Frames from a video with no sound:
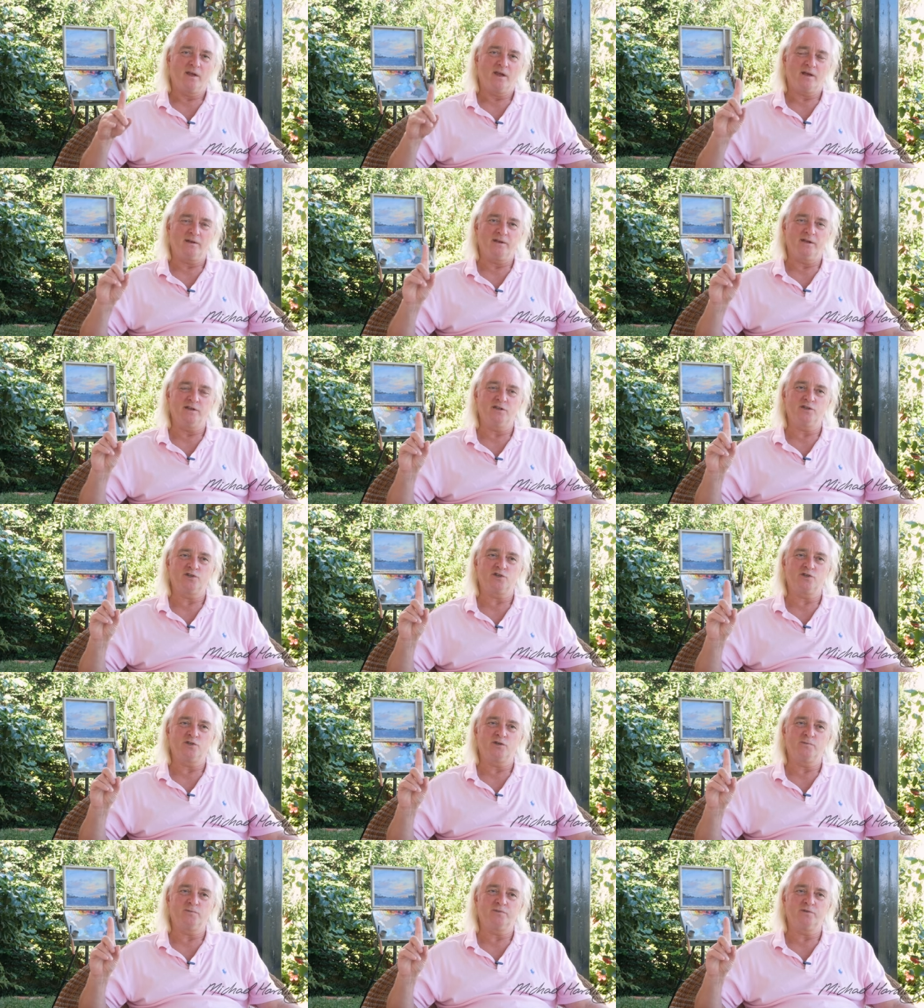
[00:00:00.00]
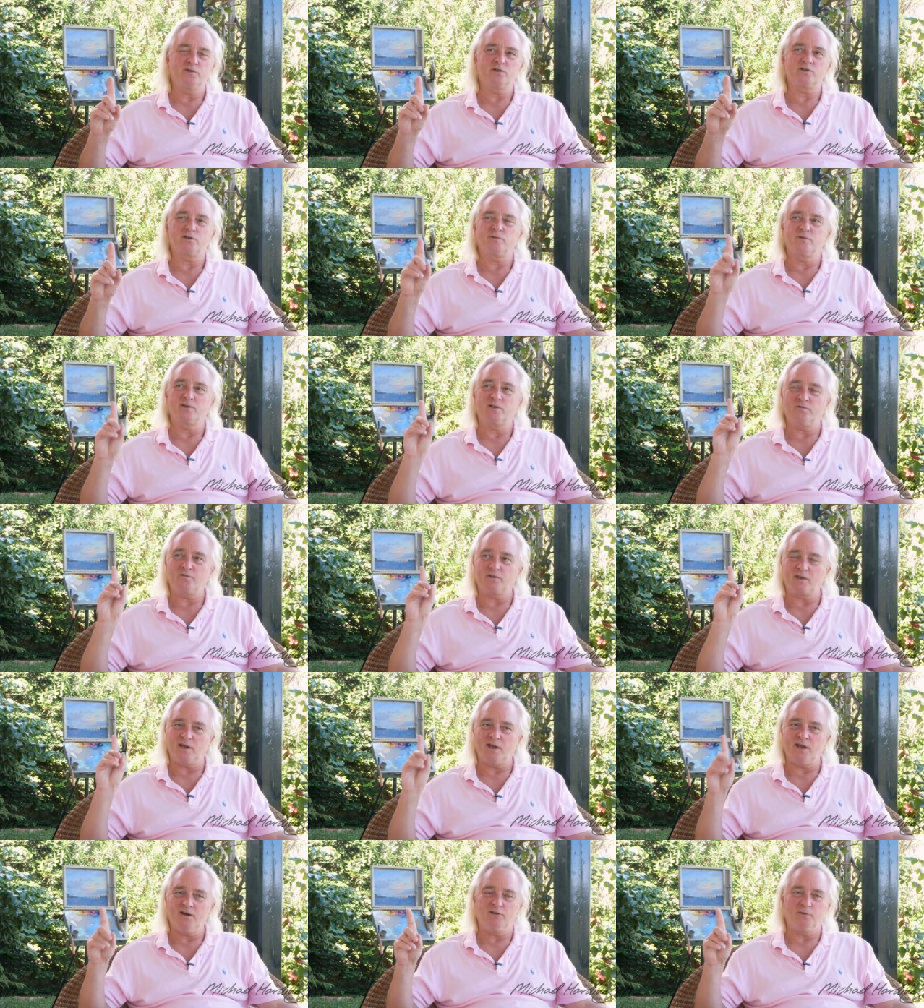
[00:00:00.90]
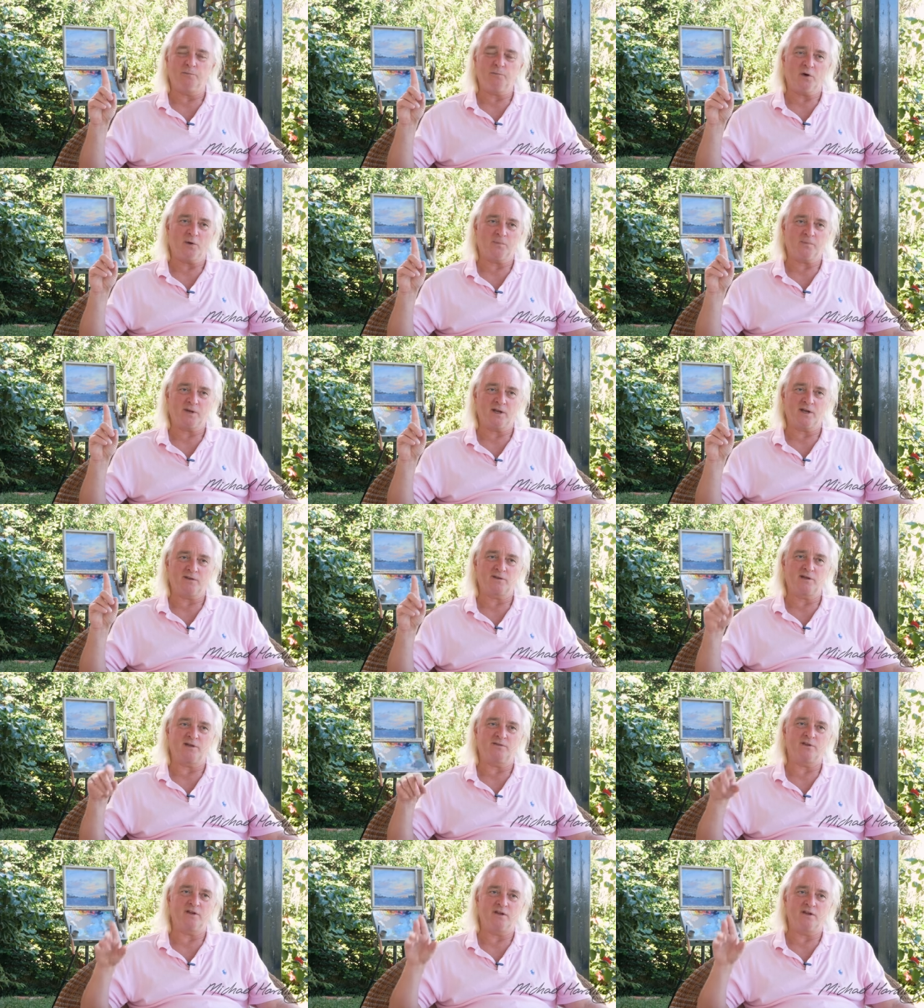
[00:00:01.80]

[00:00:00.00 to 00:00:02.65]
And any tube, usually if they hear a pop like that,